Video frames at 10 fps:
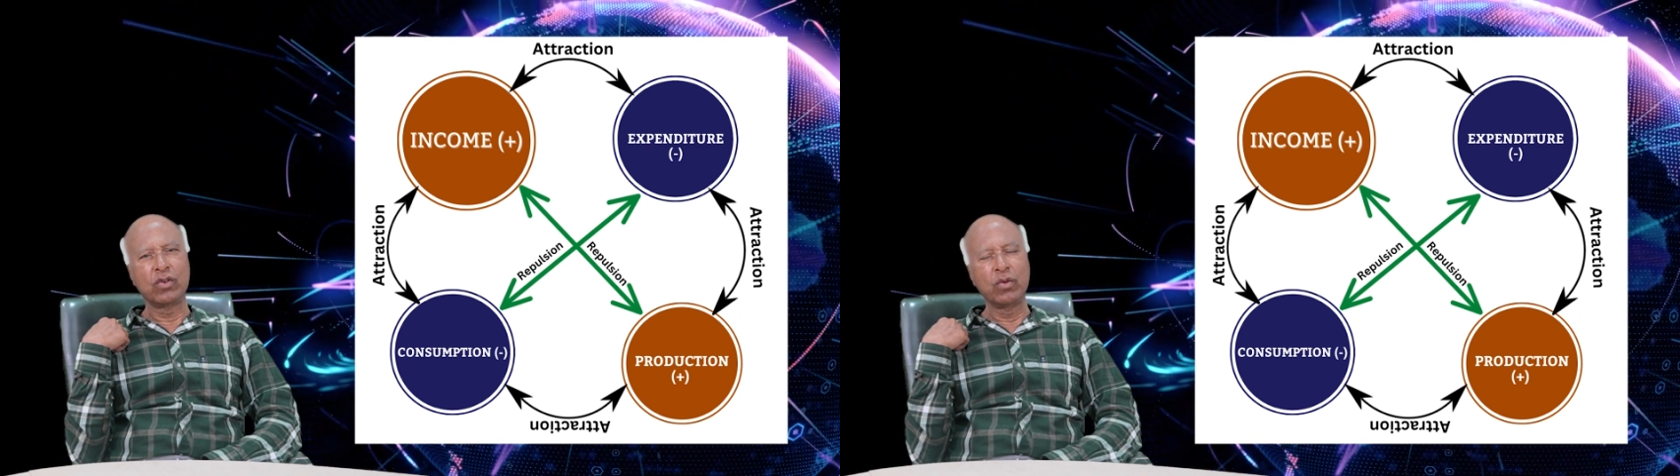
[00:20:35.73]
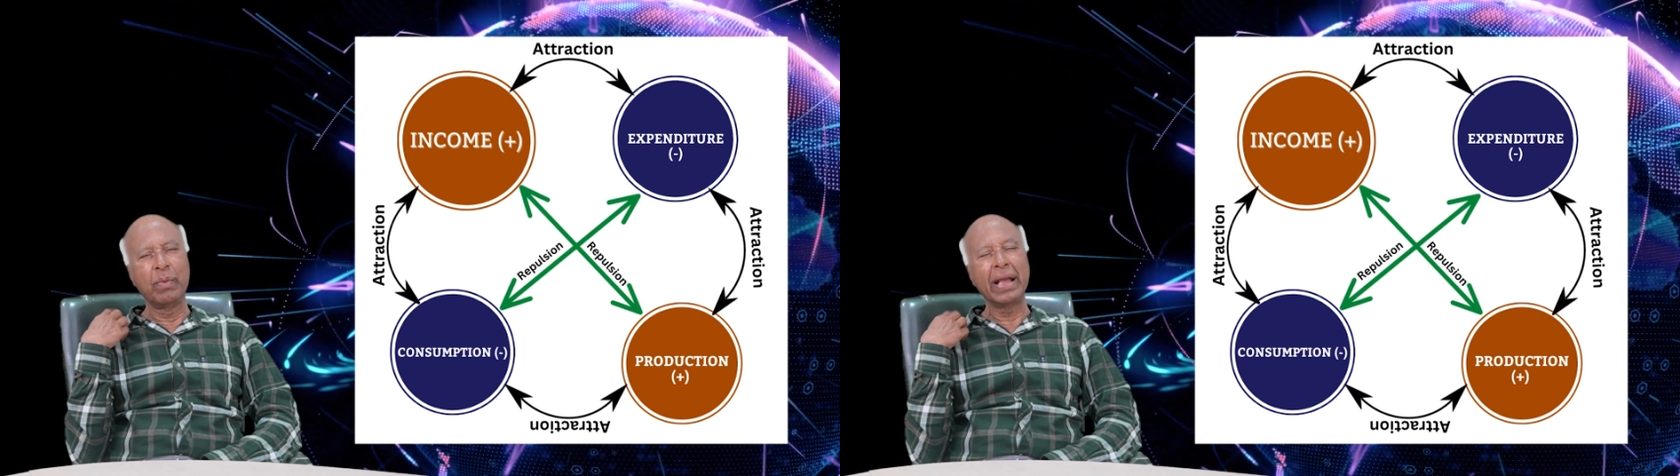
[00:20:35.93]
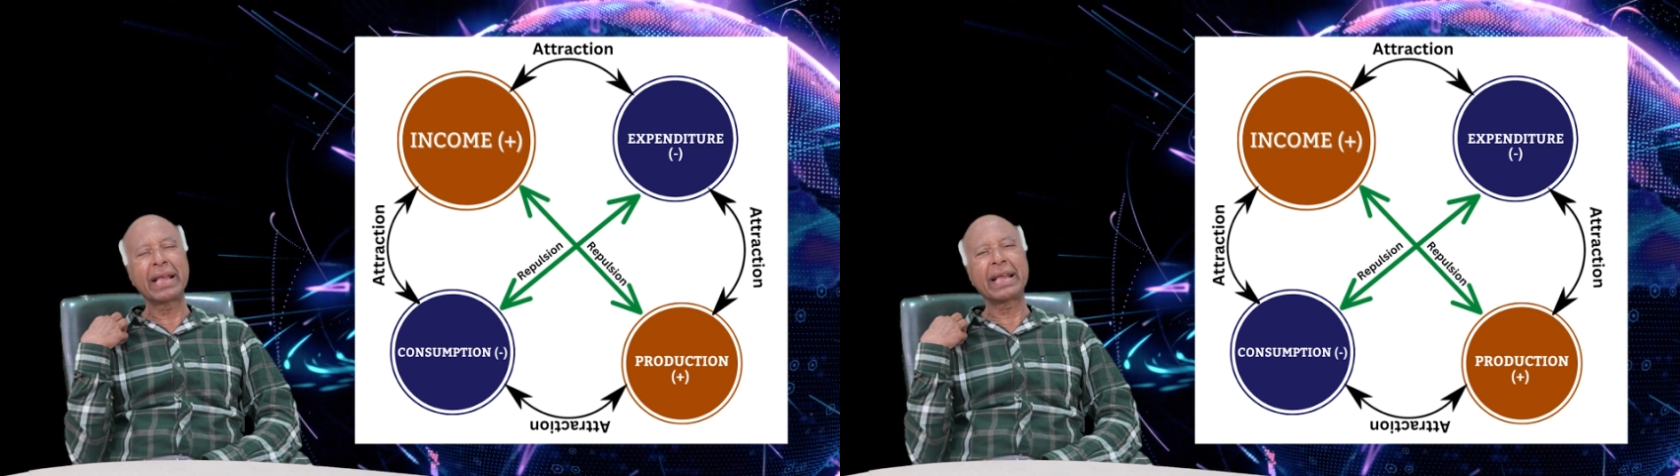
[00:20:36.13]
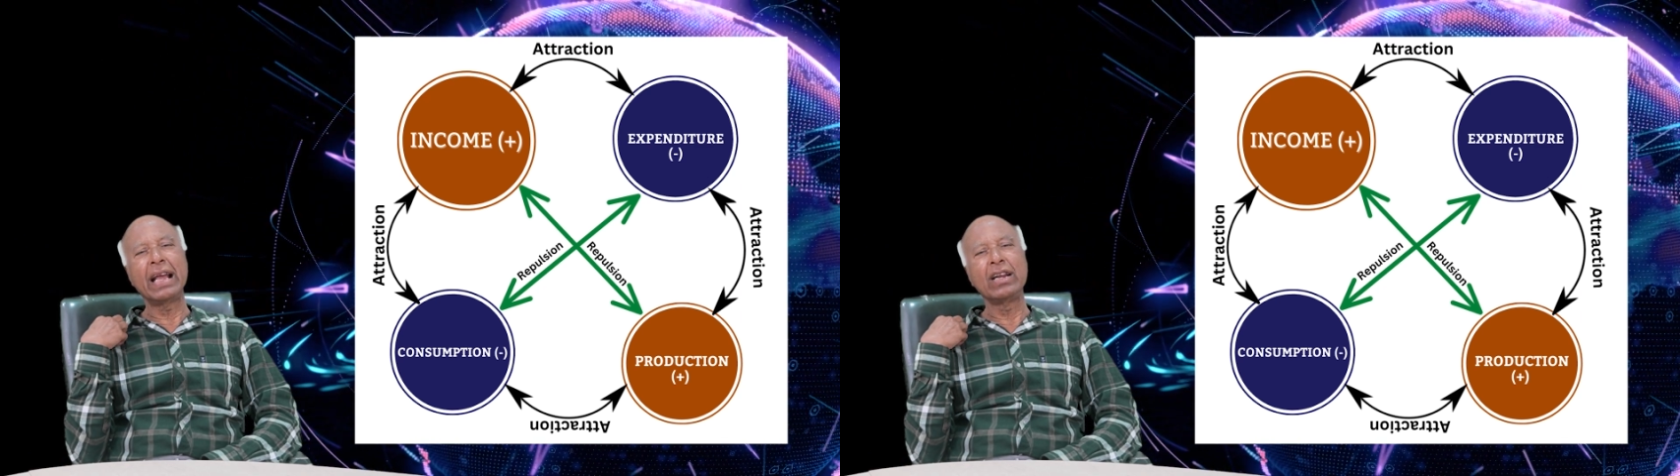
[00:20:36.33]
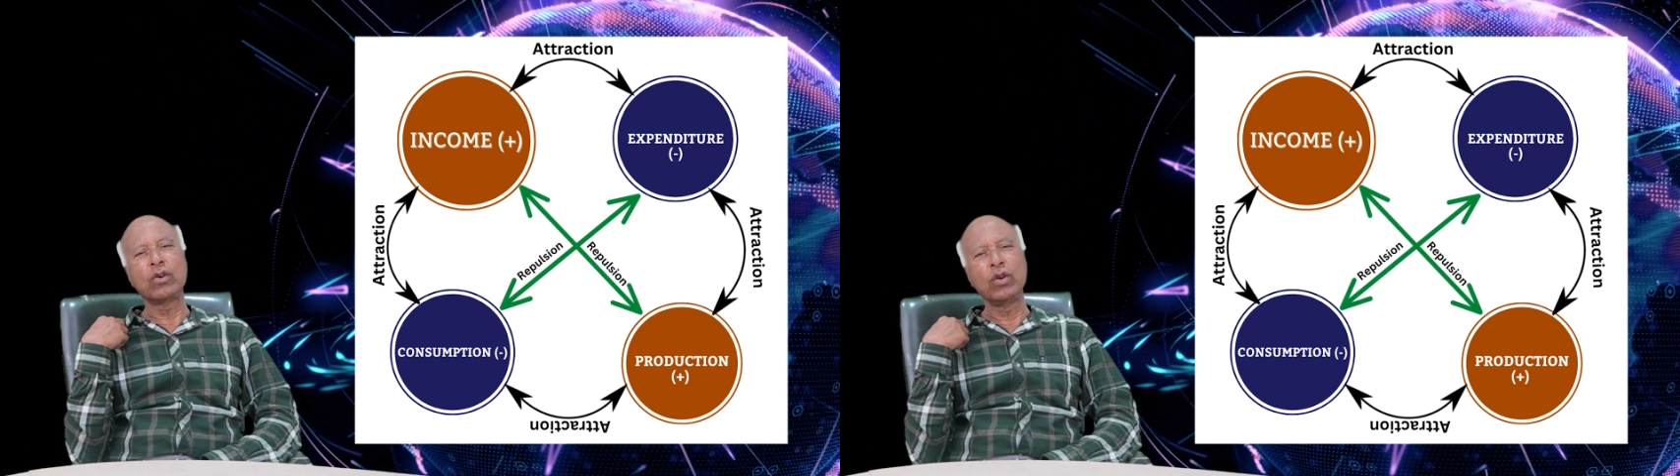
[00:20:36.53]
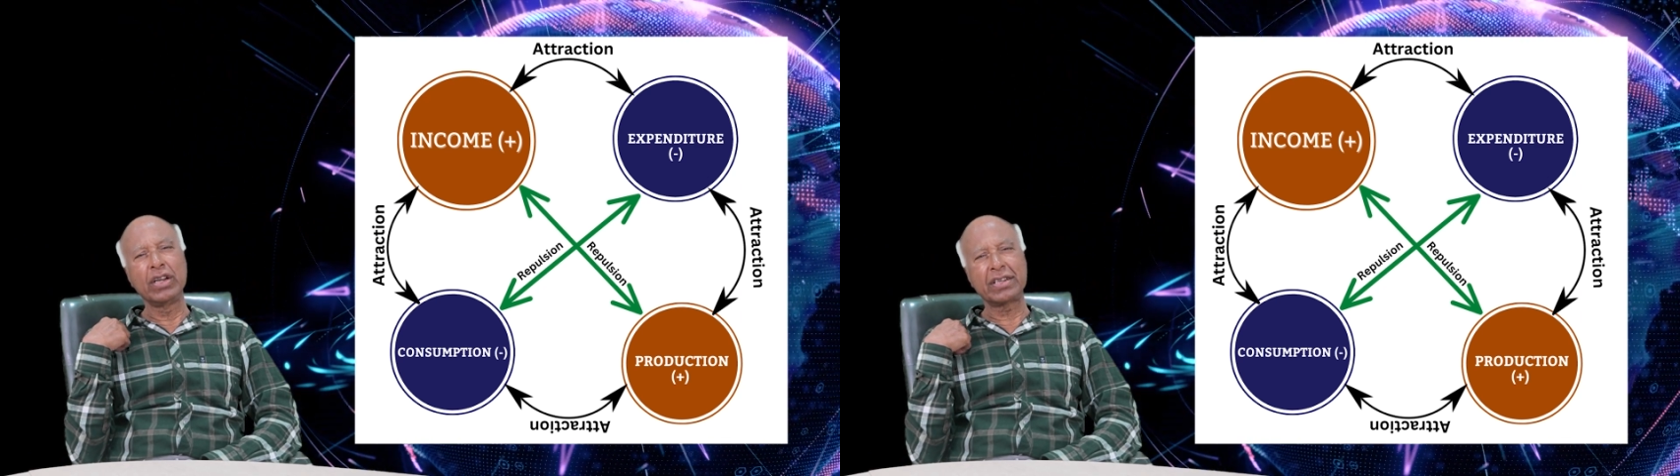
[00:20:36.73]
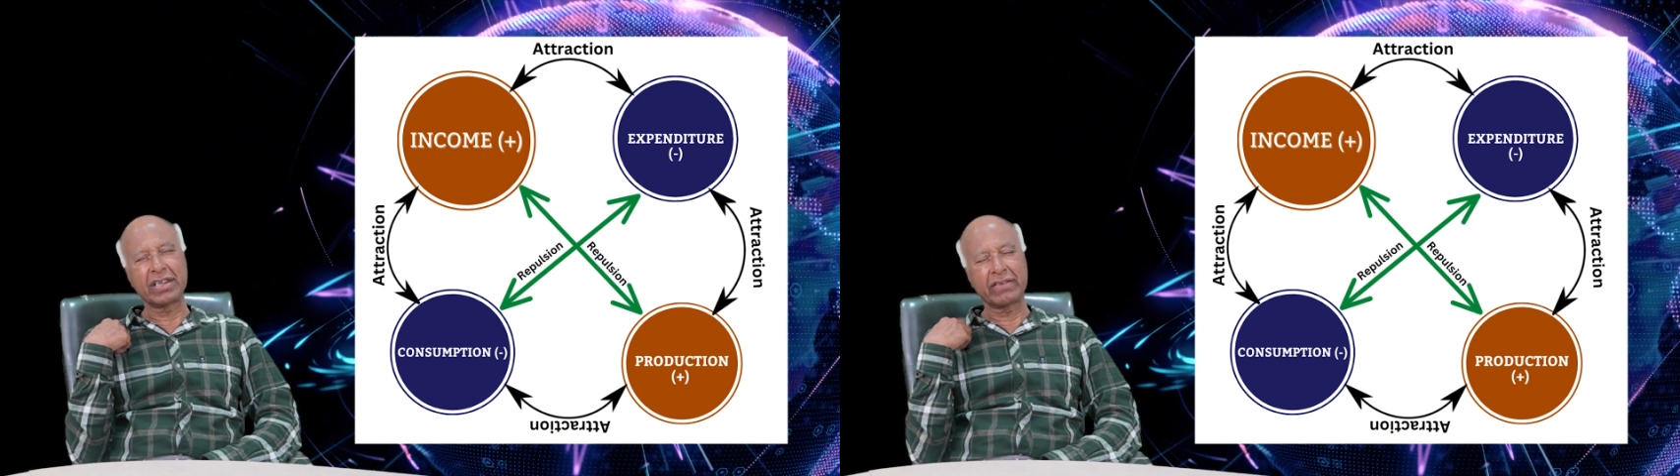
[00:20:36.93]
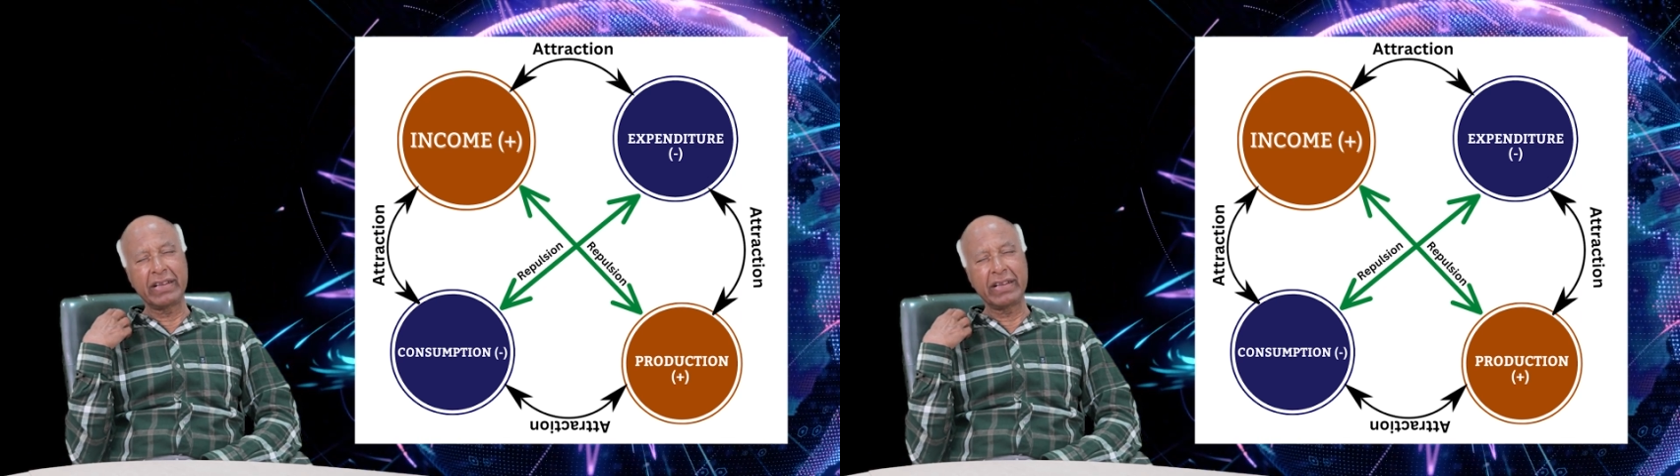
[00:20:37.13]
to make calculations,